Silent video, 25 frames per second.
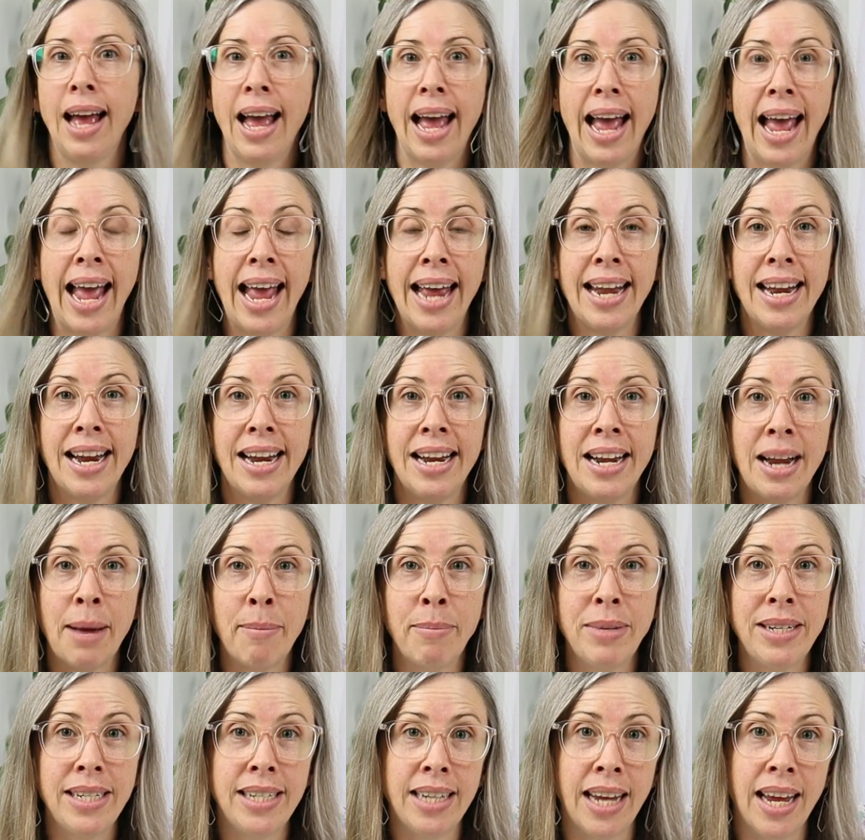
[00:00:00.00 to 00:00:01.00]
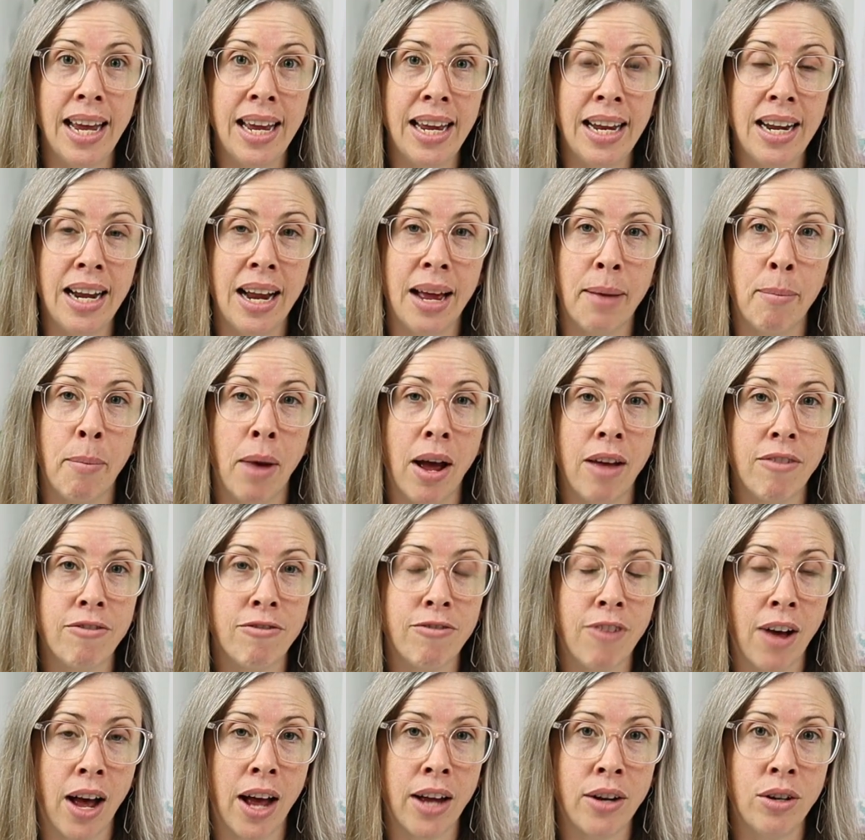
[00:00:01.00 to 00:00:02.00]
And number 10, my
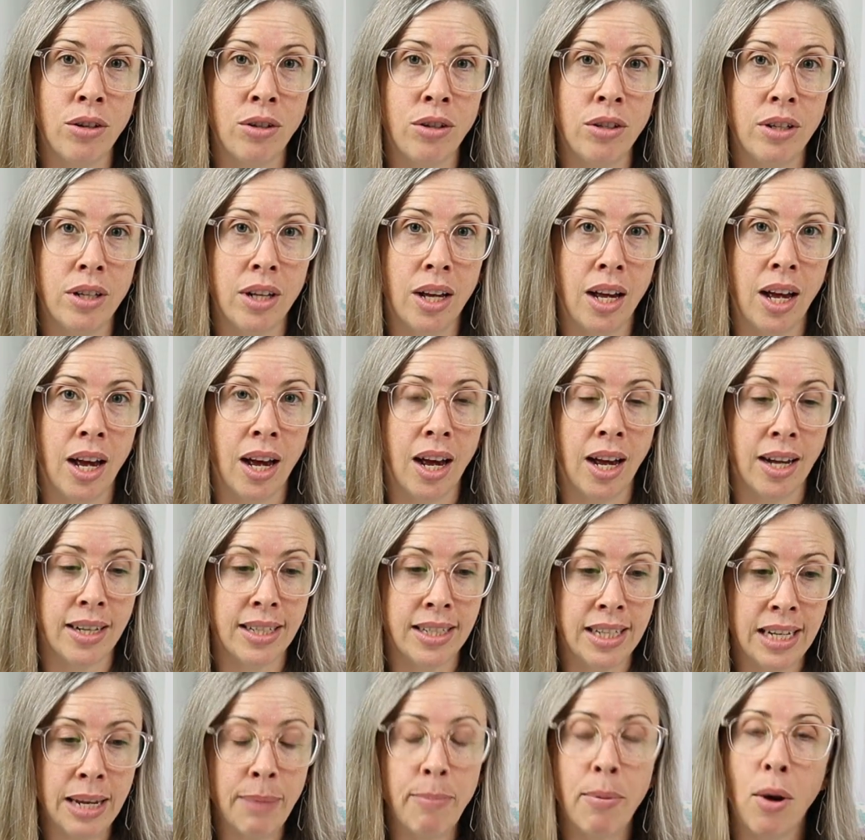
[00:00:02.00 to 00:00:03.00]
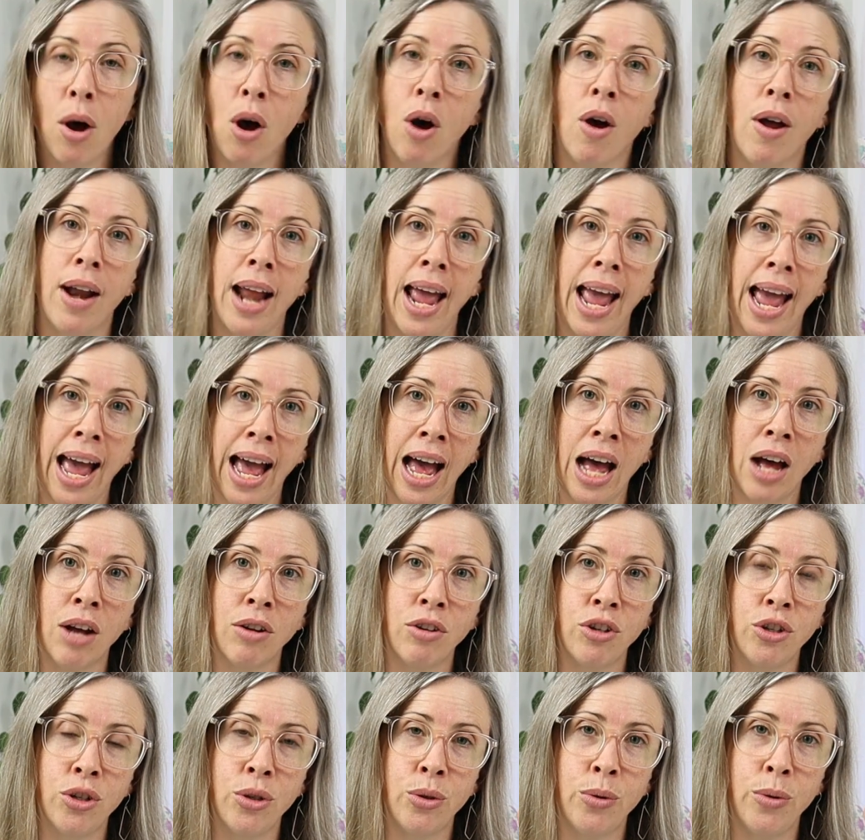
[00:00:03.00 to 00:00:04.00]
final tip on how
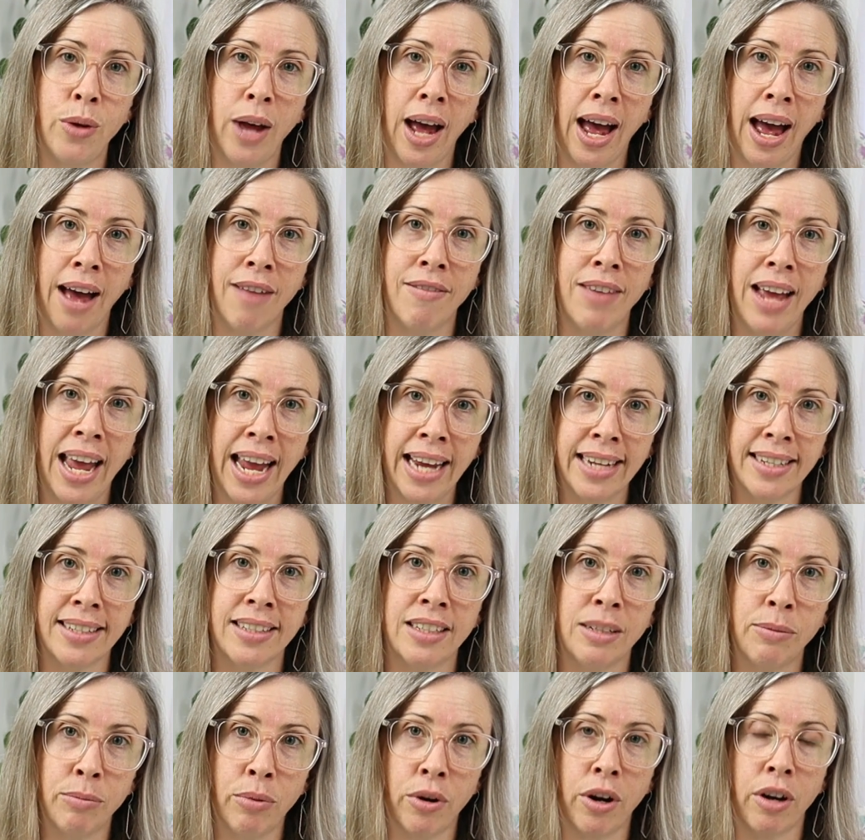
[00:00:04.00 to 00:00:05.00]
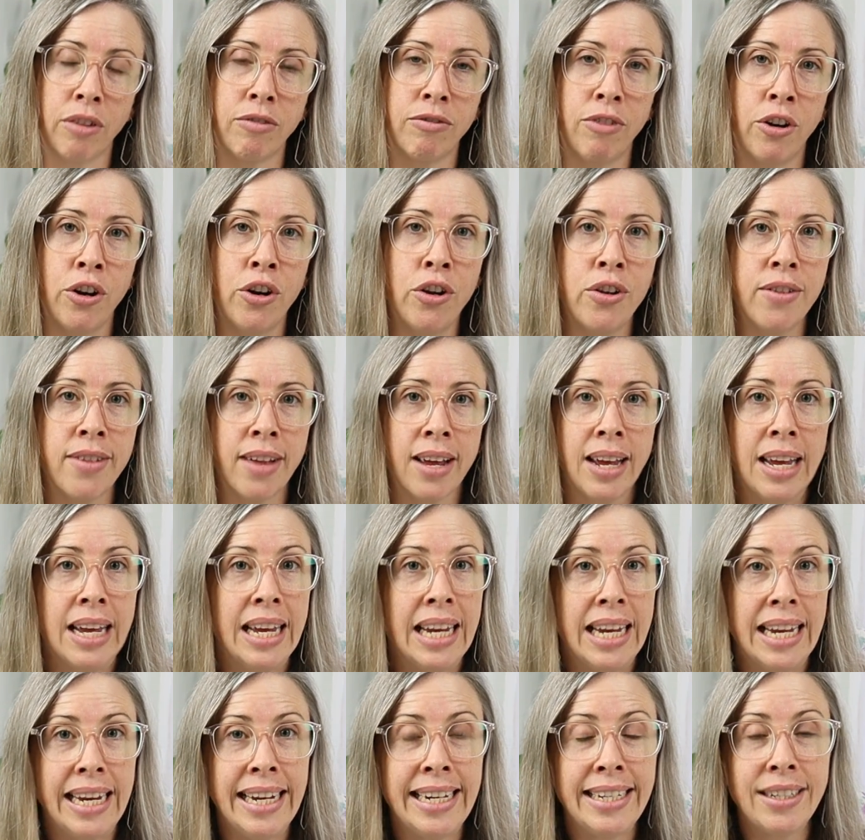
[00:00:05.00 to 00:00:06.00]
to have excellent product photos
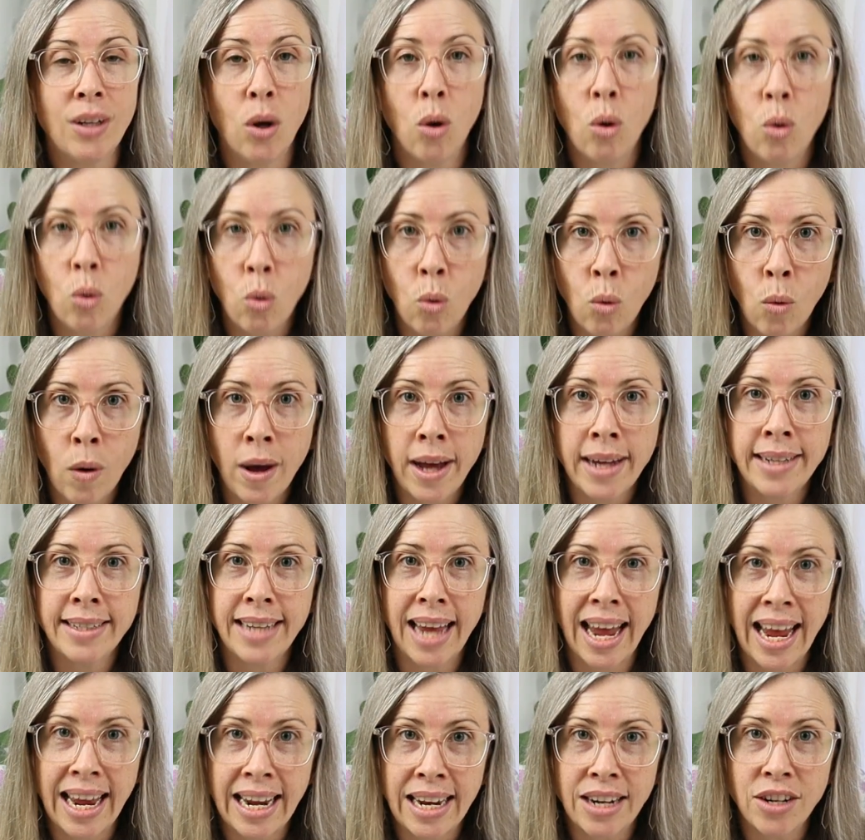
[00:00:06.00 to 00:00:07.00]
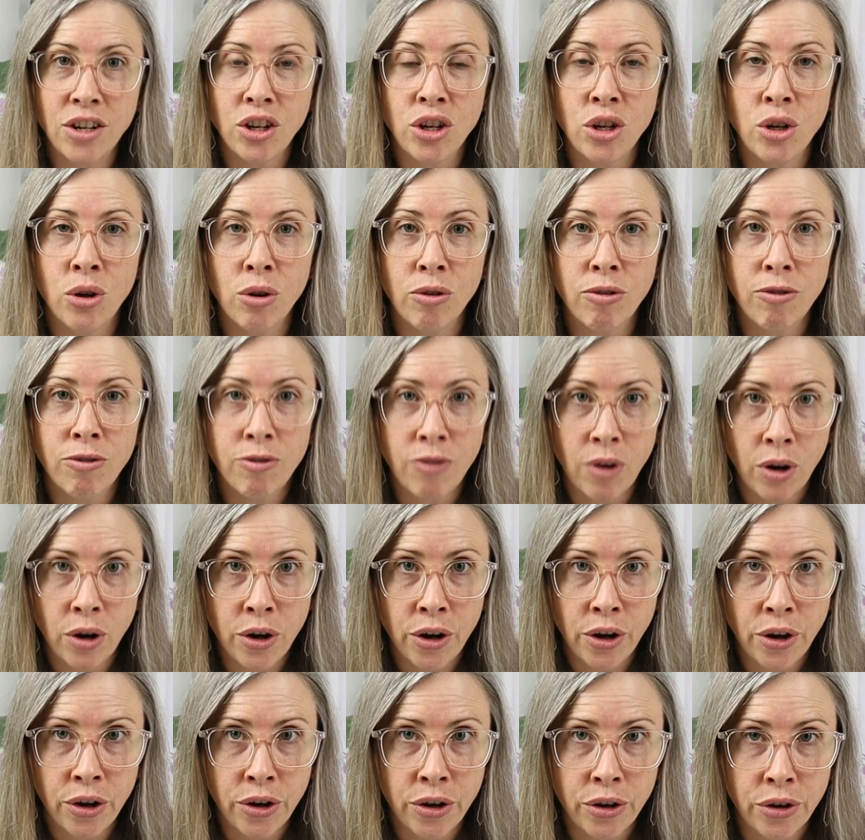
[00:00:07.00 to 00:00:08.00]
is always edit your
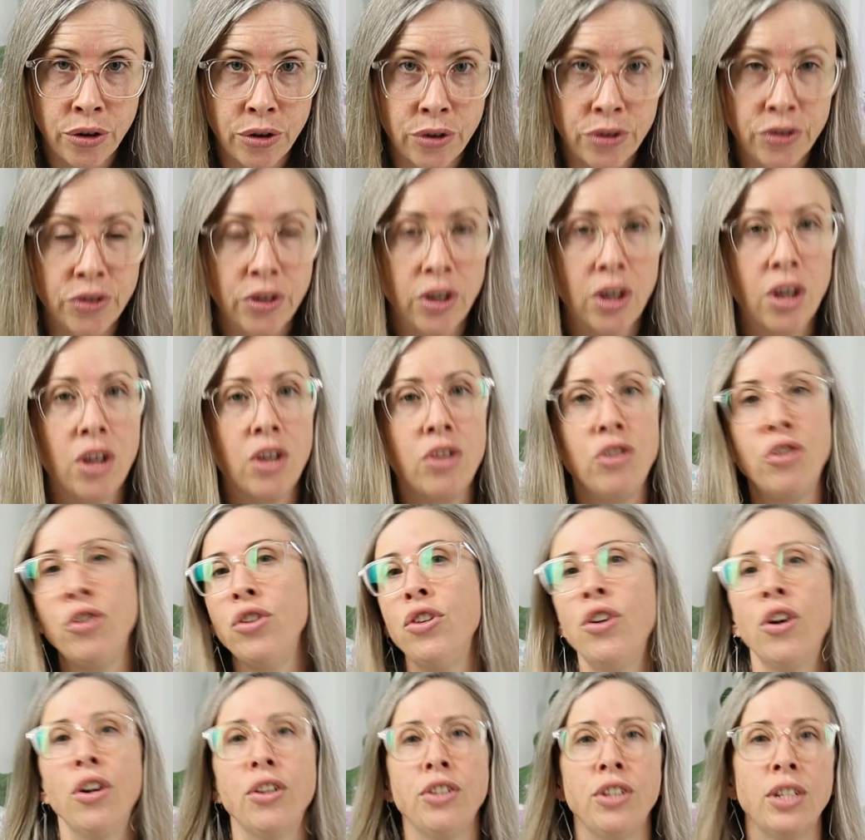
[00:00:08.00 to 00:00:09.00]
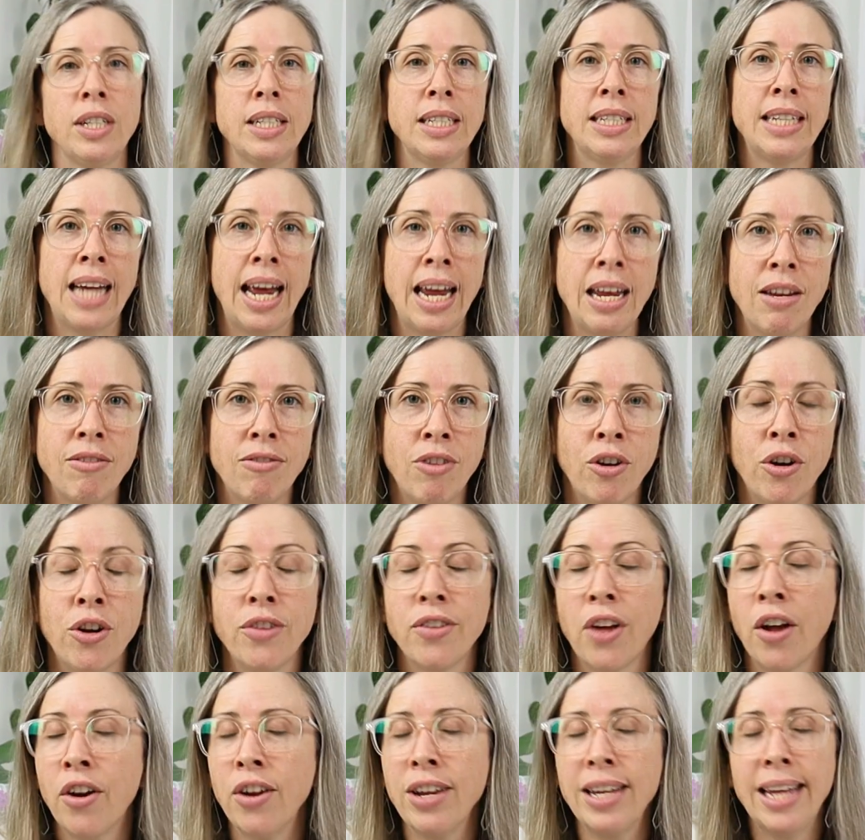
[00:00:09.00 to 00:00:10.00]
photos. Do not just take photos.
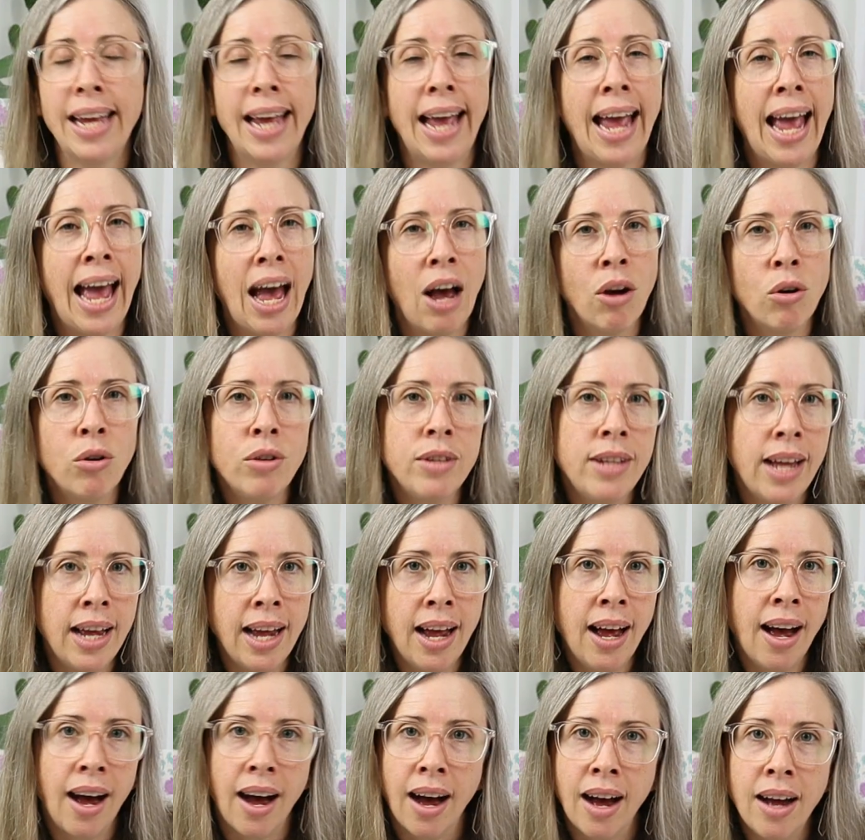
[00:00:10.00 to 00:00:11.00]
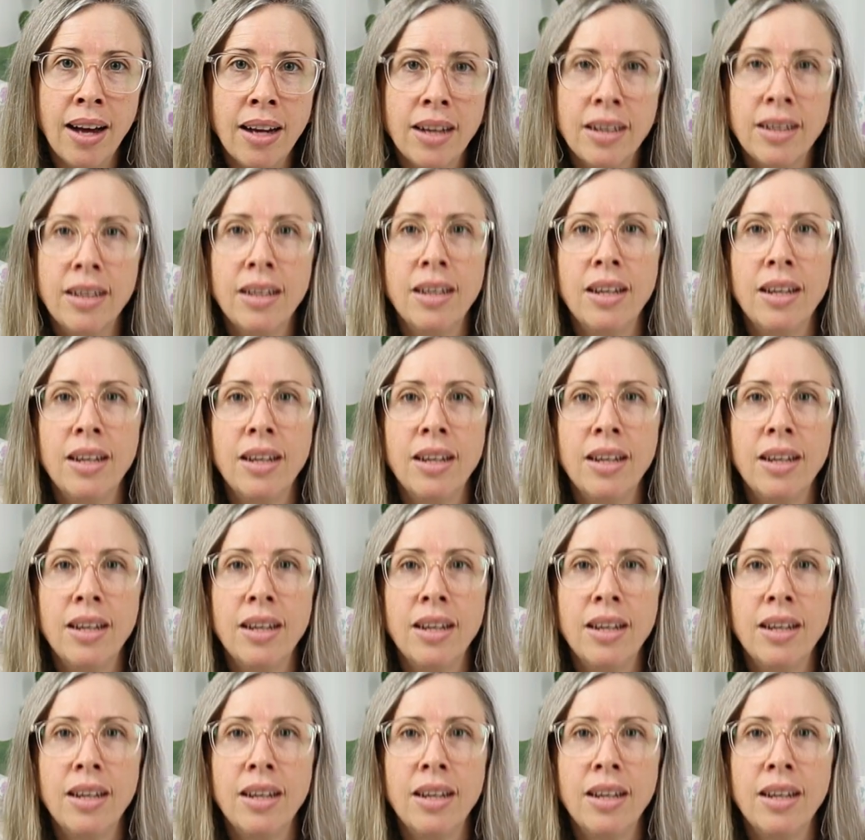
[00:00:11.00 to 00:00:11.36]
I don't care how good they are.